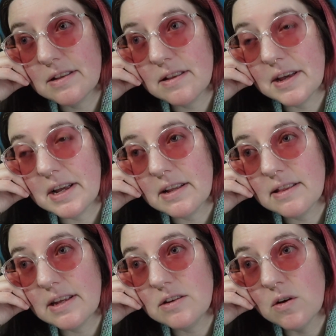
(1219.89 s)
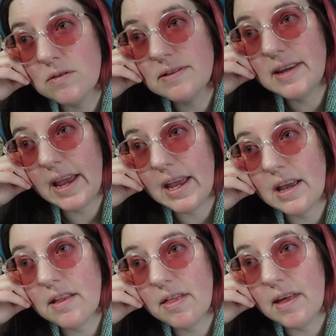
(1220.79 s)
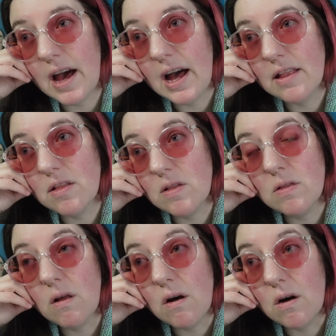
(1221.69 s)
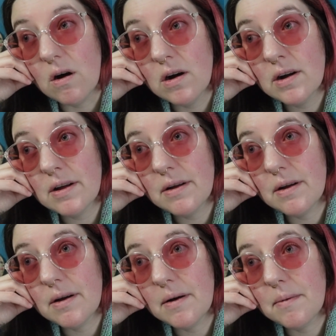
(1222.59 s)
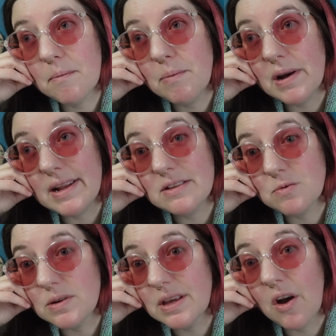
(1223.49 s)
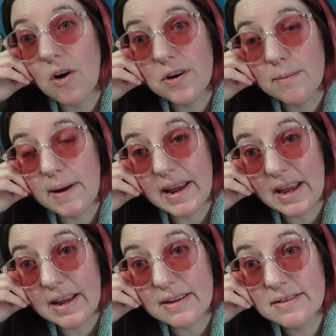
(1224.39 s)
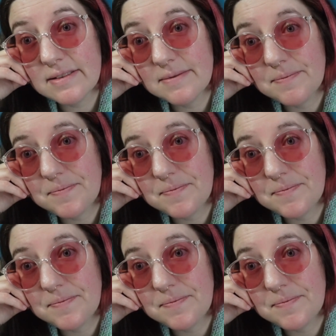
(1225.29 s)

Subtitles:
like, they don't take that long, but it's really hard on my hands